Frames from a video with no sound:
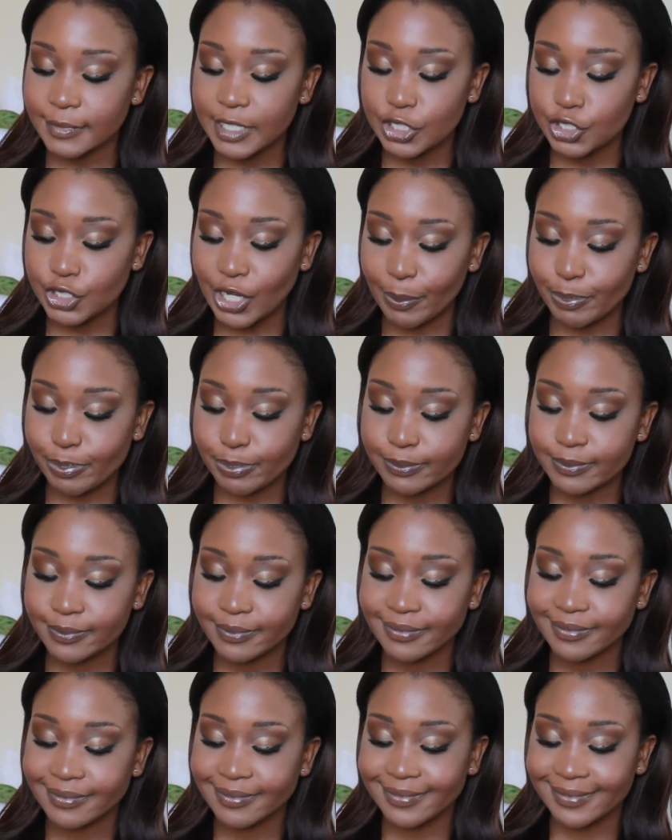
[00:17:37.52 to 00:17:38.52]
Sharp.
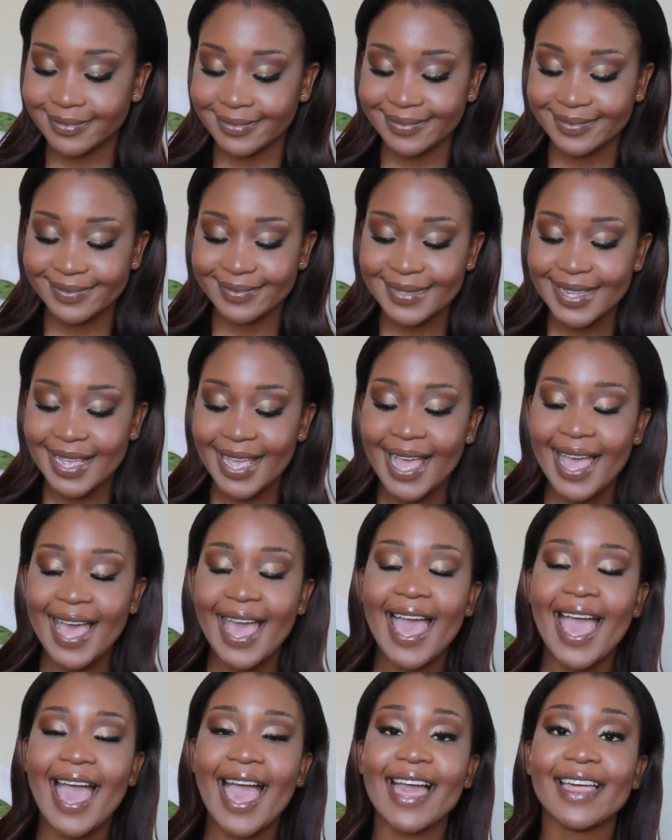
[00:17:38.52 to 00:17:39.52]

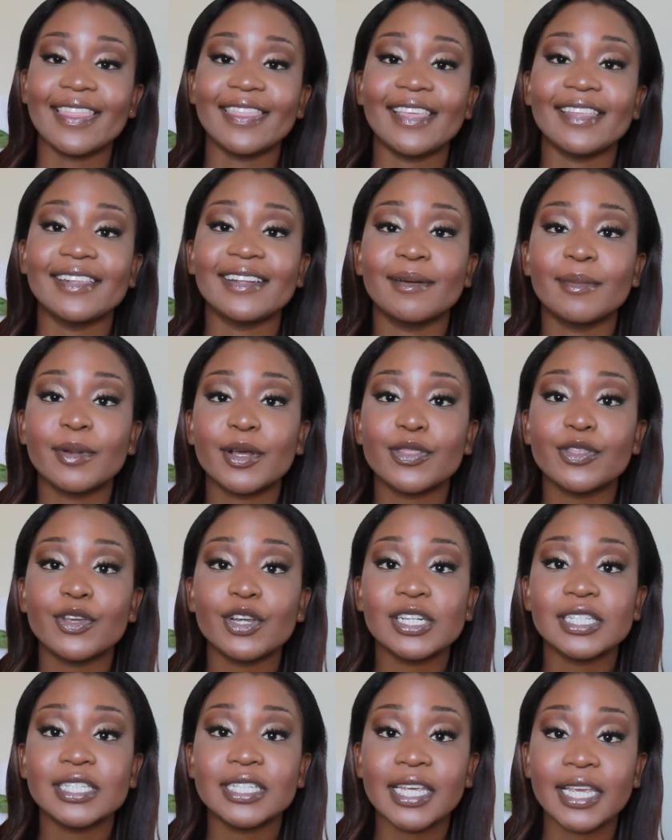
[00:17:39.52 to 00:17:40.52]
And then number
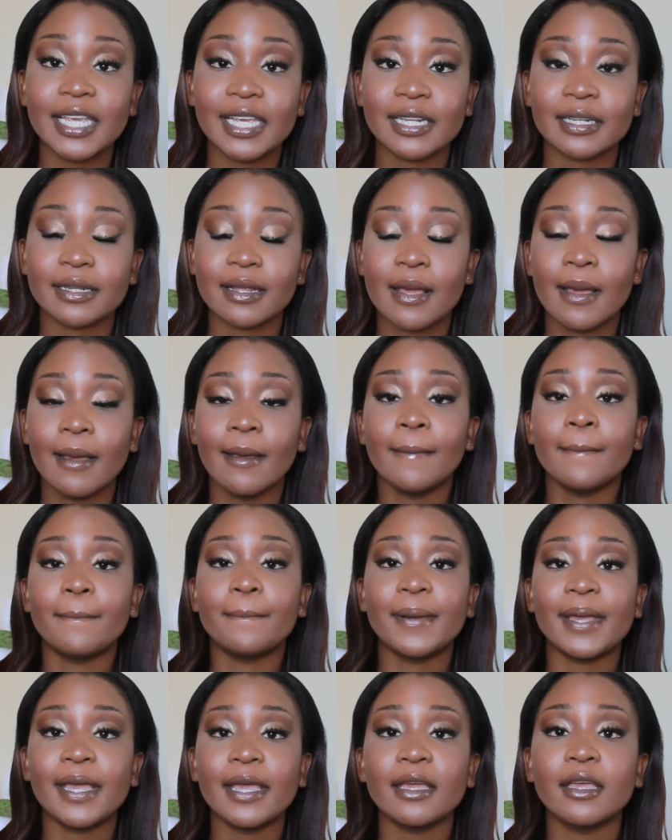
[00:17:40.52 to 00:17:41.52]
13,
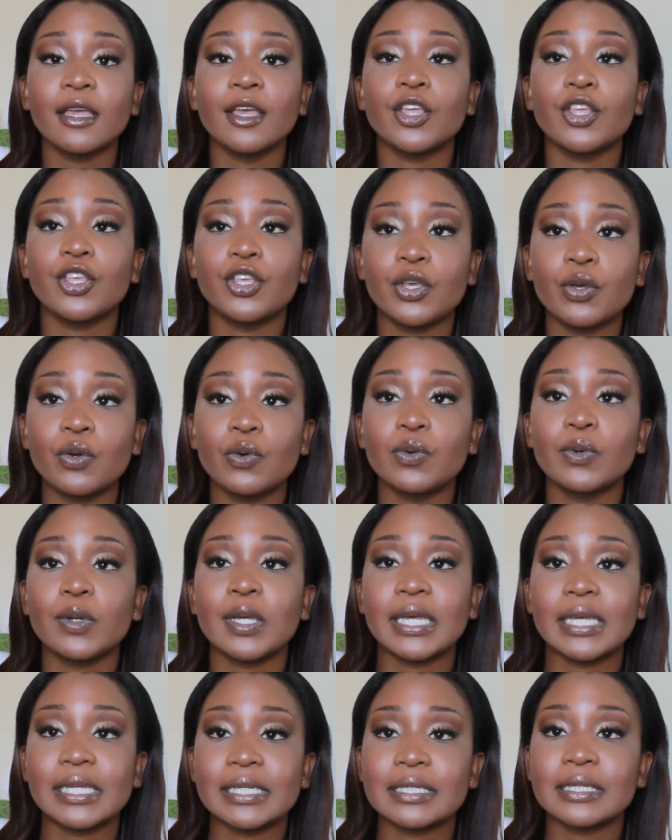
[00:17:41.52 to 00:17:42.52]
being you
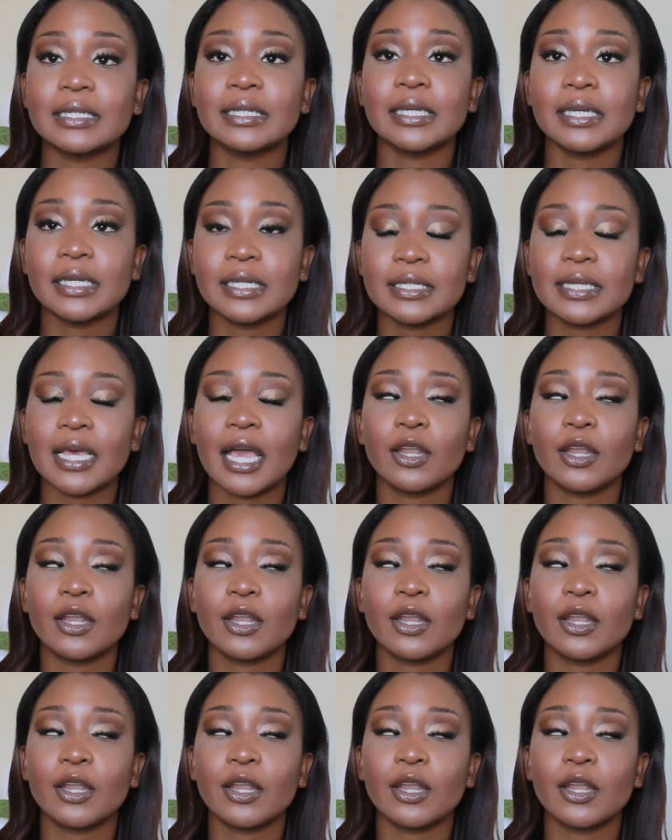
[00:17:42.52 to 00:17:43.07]
isn't easy.